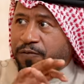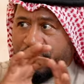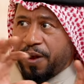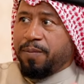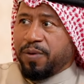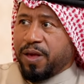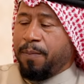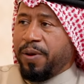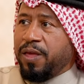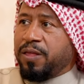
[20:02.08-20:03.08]
film
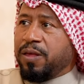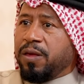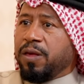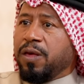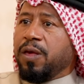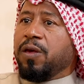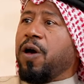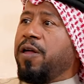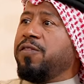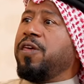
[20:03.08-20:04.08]
complete,
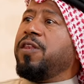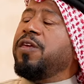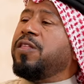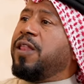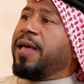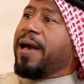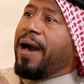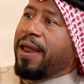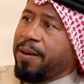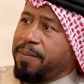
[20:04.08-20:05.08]
and they need like
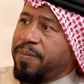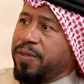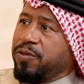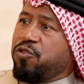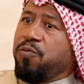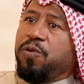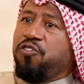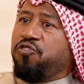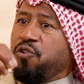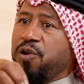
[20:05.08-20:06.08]
Arab to be
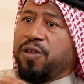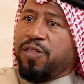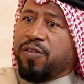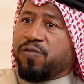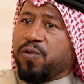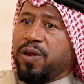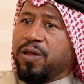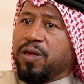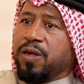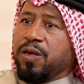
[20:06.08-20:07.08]
joined this one,
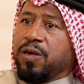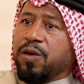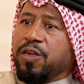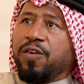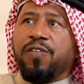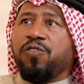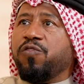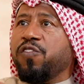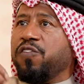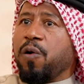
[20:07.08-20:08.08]
even to
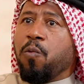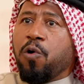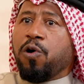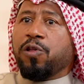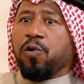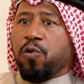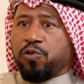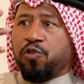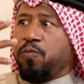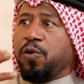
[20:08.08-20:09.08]
say some word or
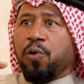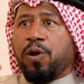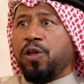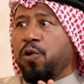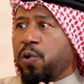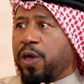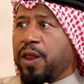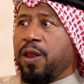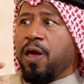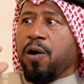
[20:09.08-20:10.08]
to be only
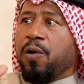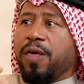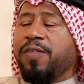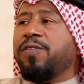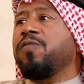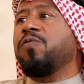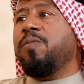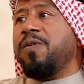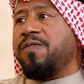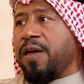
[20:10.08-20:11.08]
looking or like this, it will
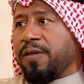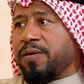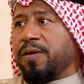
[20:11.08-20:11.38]
be vain.